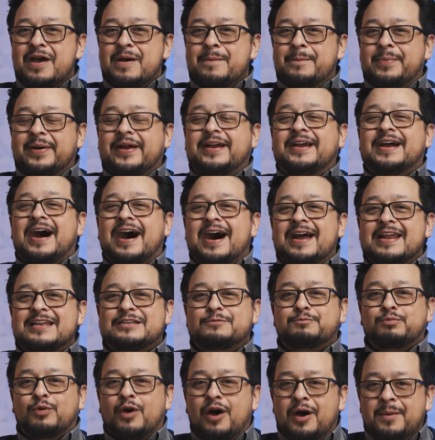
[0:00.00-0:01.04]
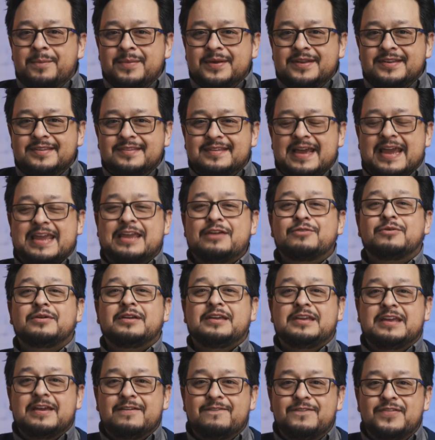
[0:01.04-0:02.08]
But God has promised that He'll
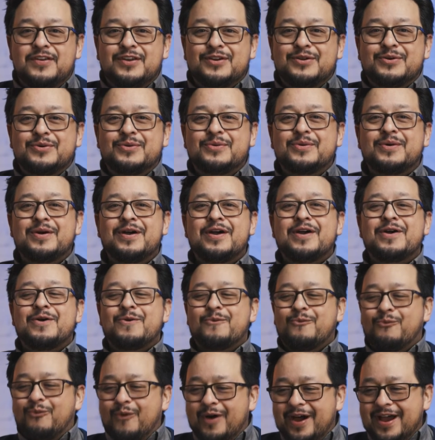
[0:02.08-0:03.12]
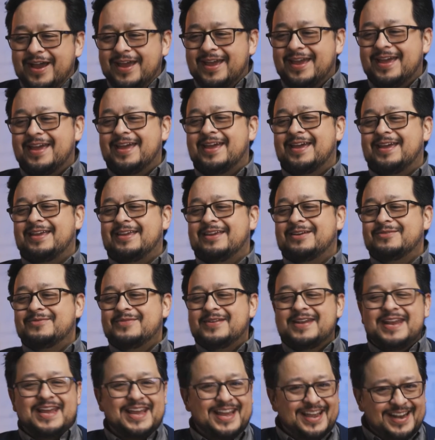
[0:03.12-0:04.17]
give you what you
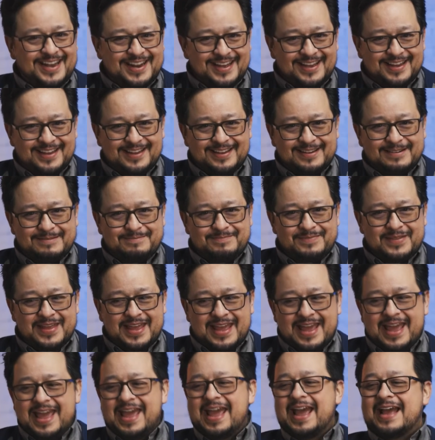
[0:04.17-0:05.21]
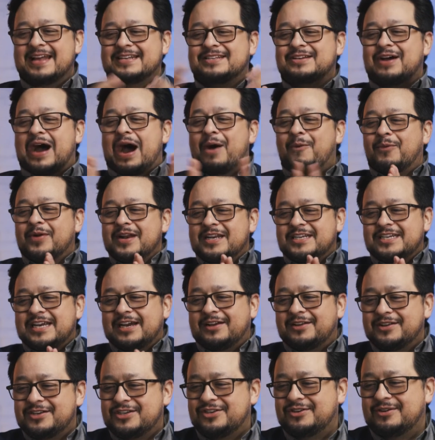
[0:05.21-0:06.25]
need. And so I want to
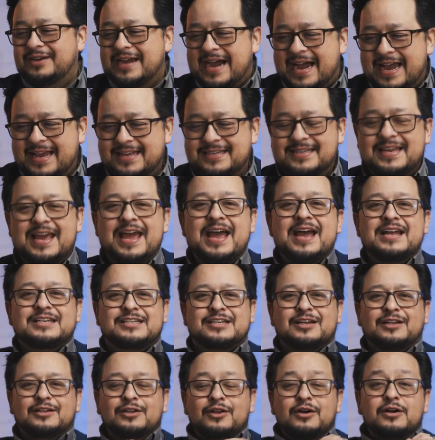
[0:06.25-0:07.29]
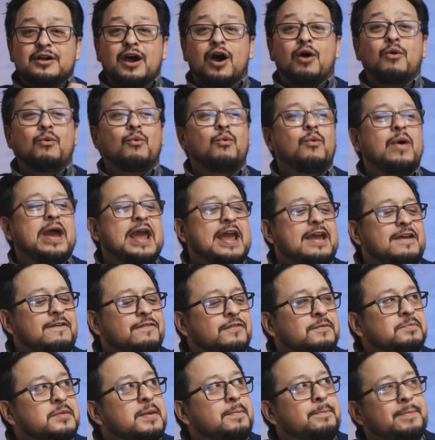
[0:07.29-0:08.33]
challenge you guys to look away
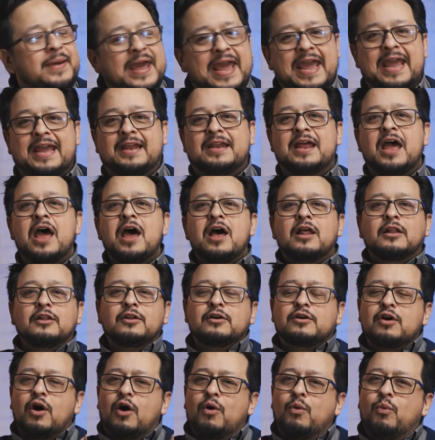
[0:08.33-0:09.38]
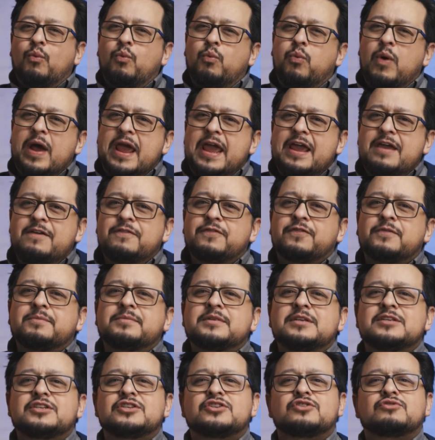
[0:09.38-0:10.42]
from the pain, look away from
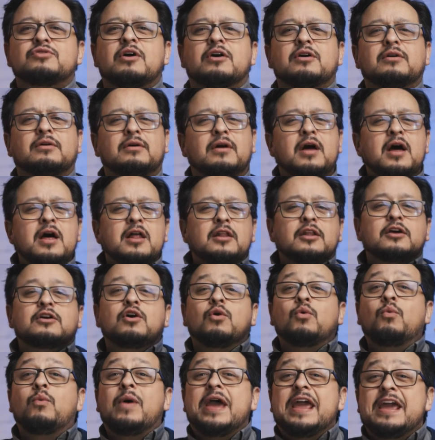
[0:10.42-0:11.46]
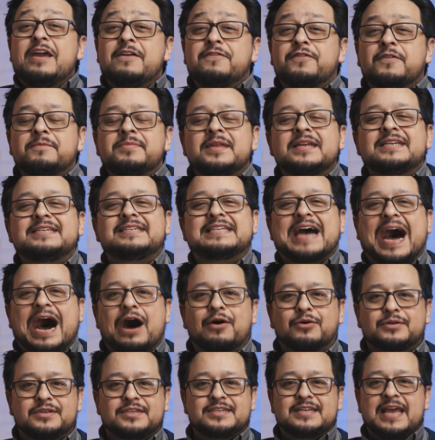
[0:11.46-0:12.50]
the struggle, look away from the
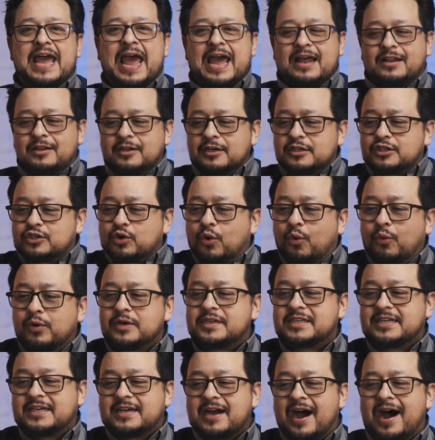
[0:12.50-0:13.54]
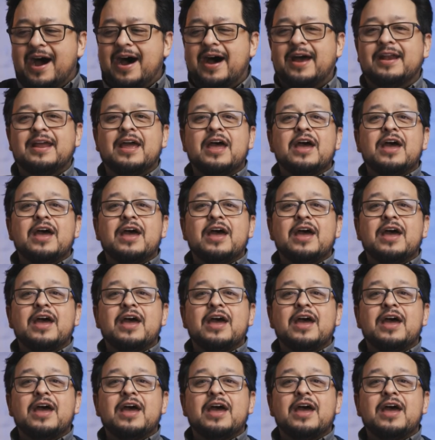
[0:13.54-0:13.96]
doubts, and look towards God